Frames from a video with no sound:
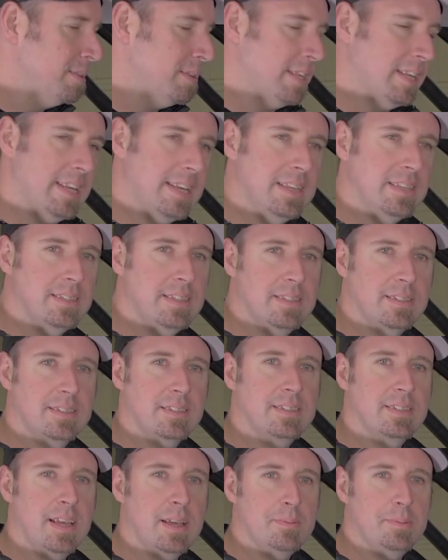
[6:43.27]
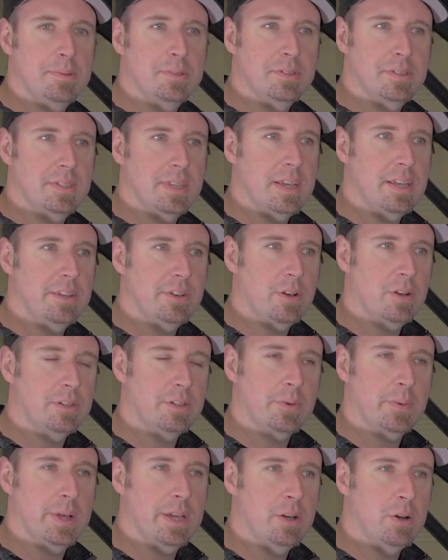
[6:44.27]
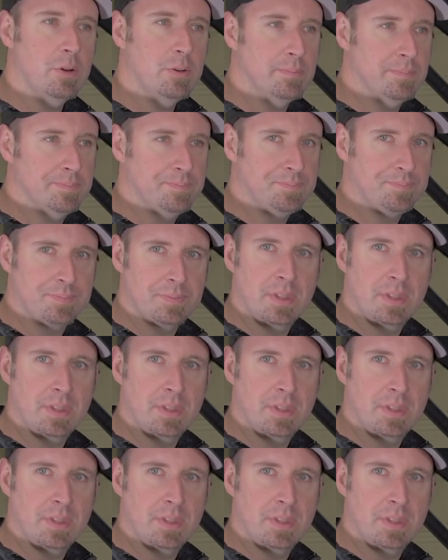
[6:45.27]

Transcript: The easiest example is, say you're on your way home,